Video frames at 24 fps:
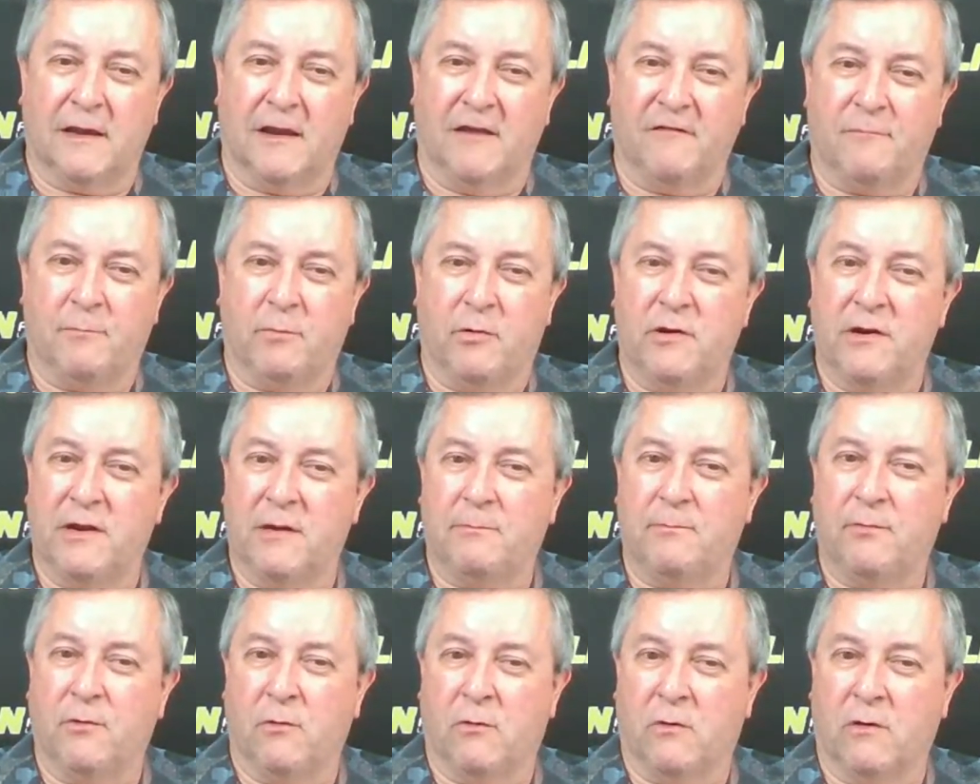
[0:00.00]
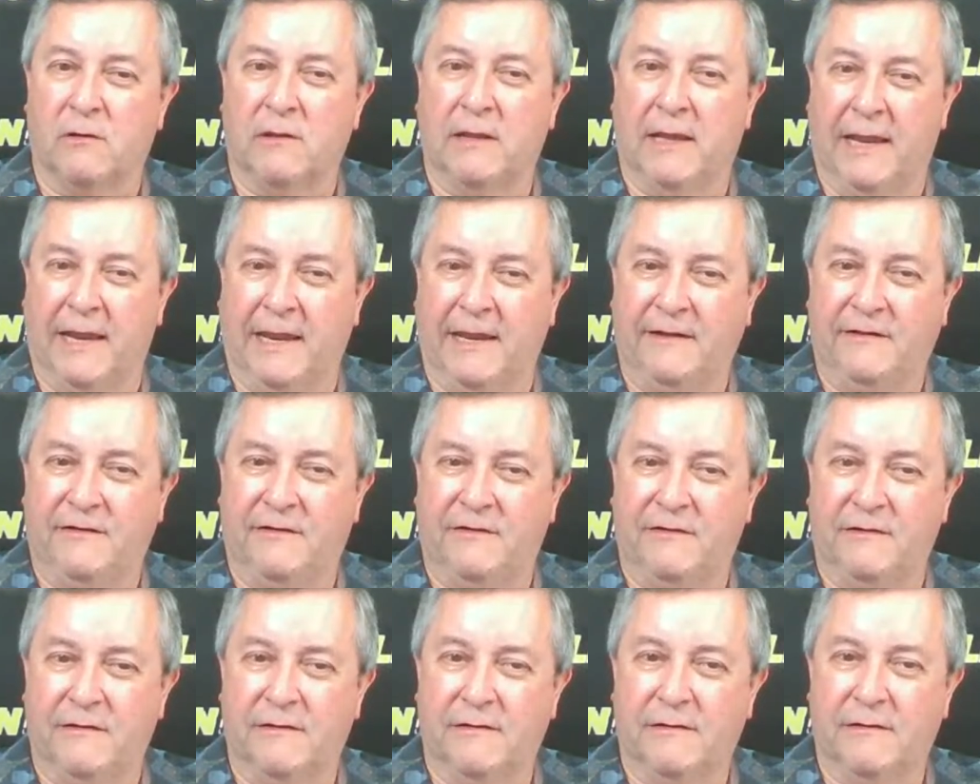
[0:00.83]
I've put up all
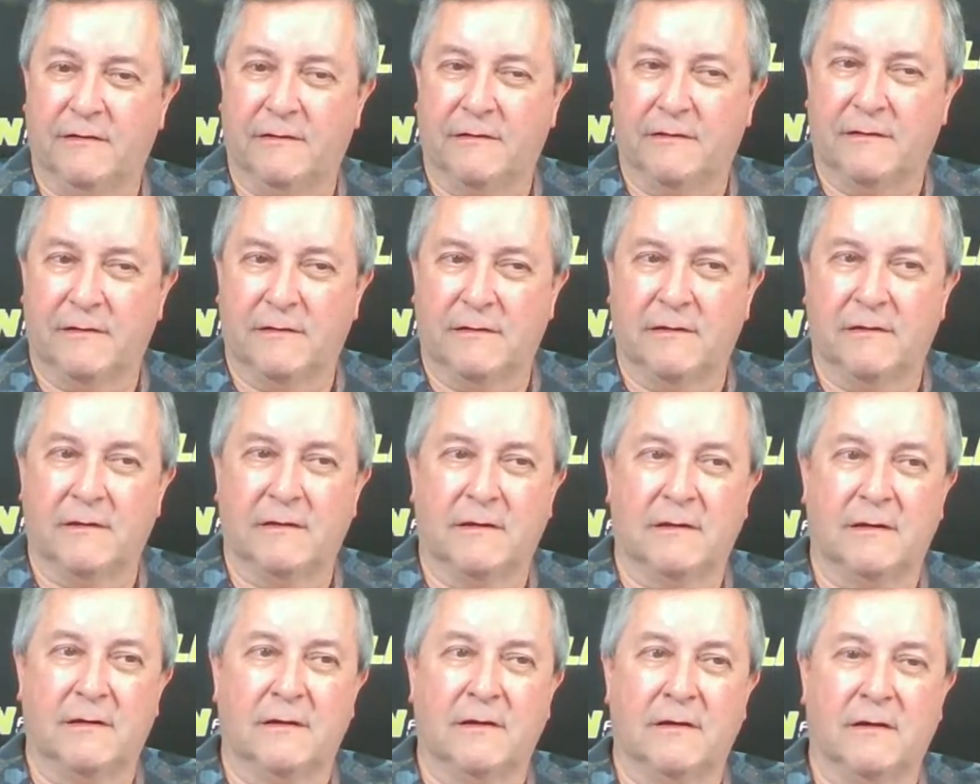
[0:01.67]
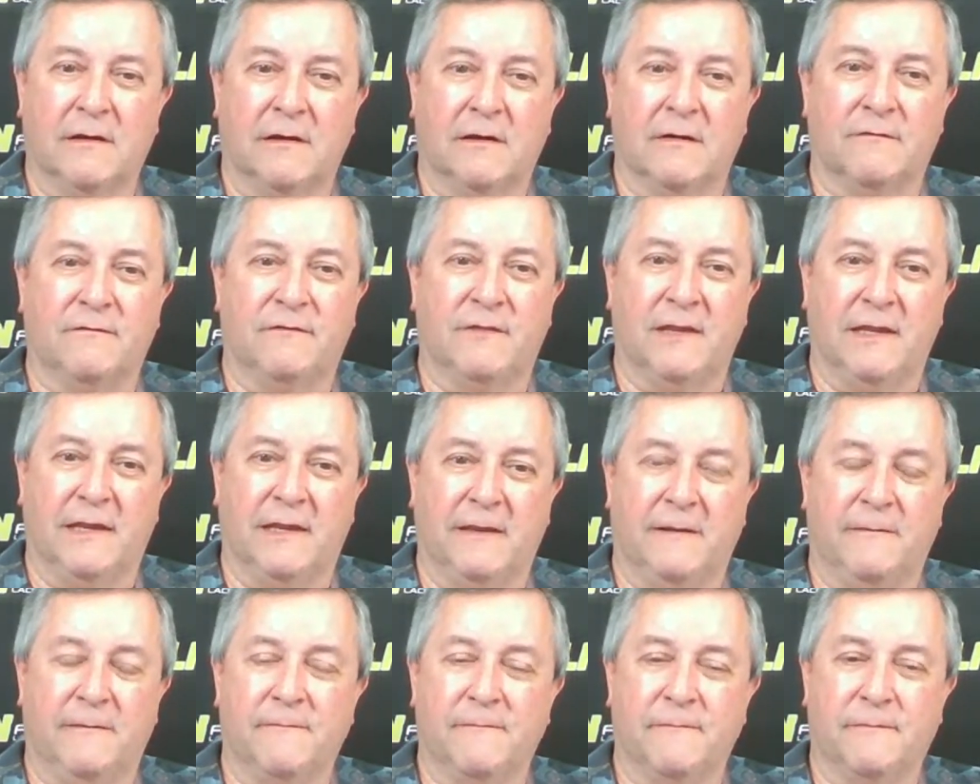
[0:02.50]
8 of
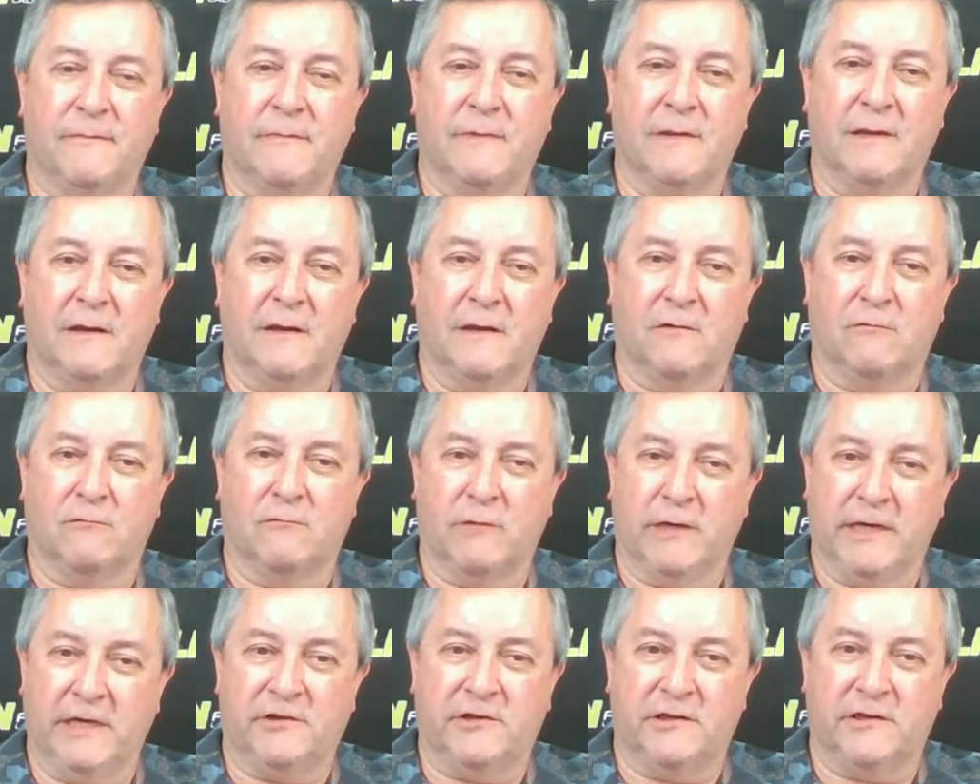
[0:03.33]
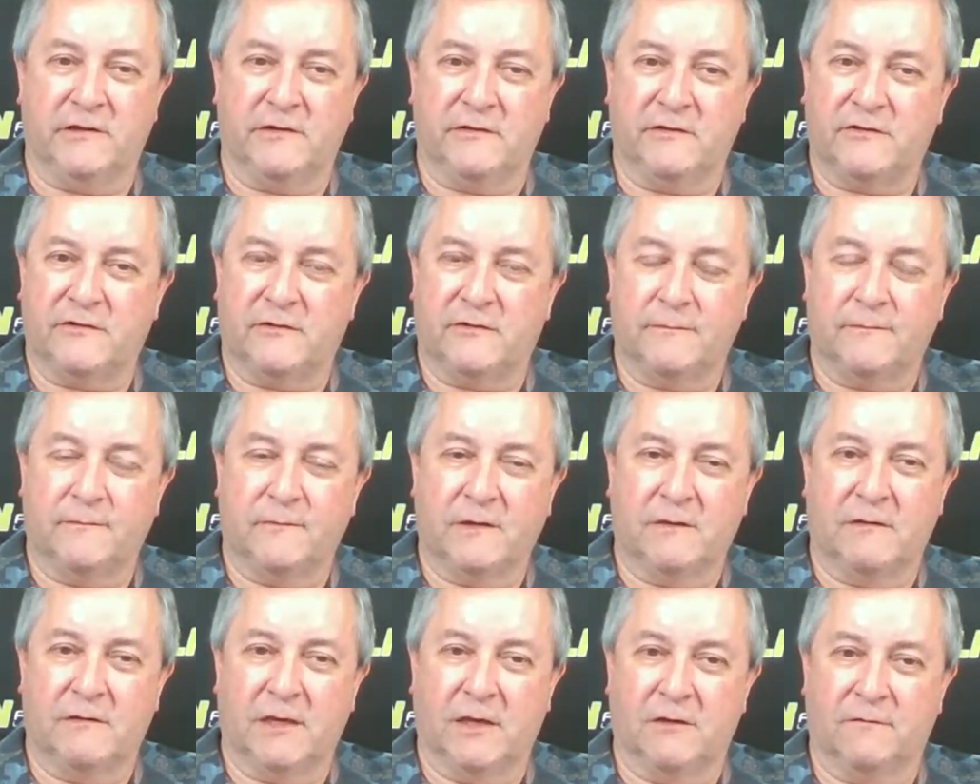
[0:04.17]
the regions.
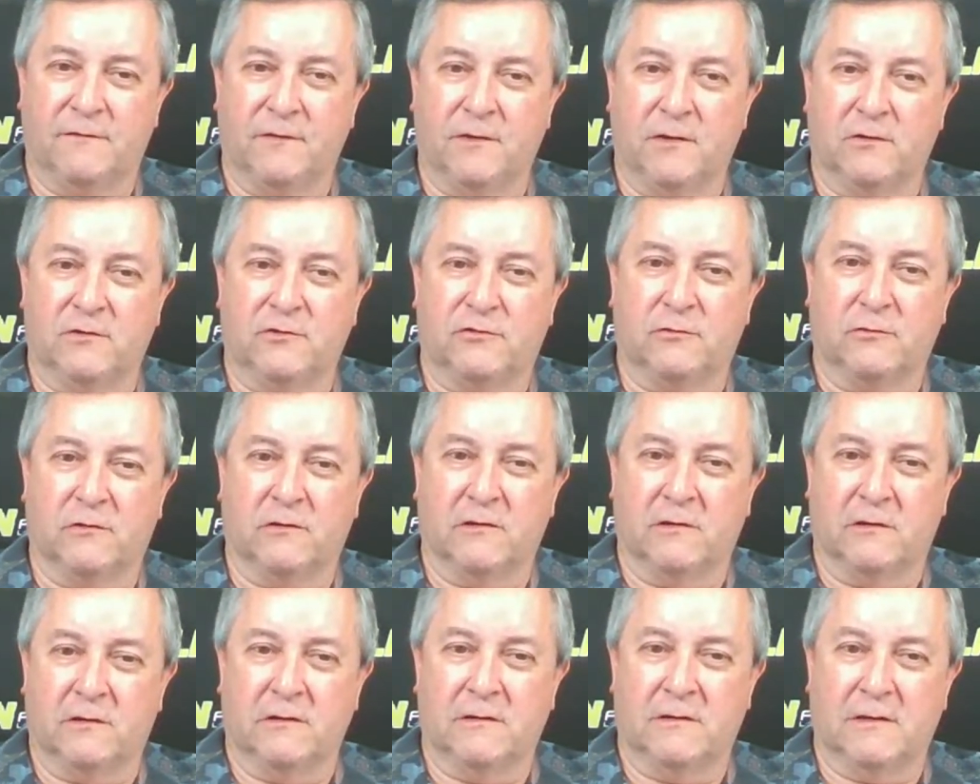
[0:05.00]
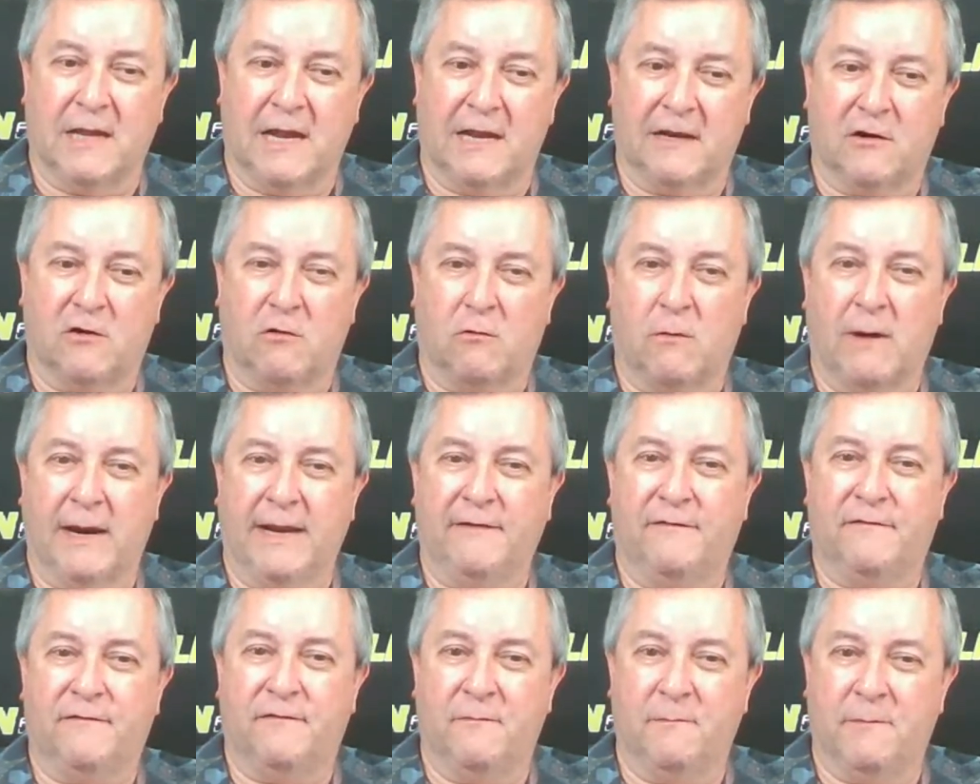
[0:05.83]
For those who are not
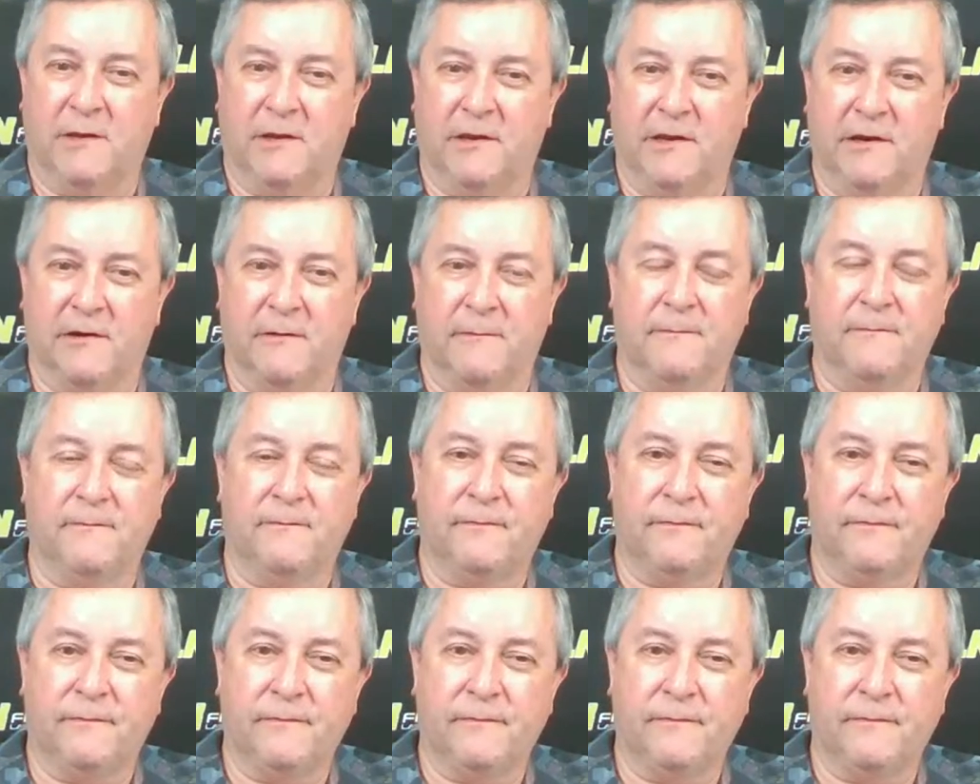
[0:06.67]
quite familiar,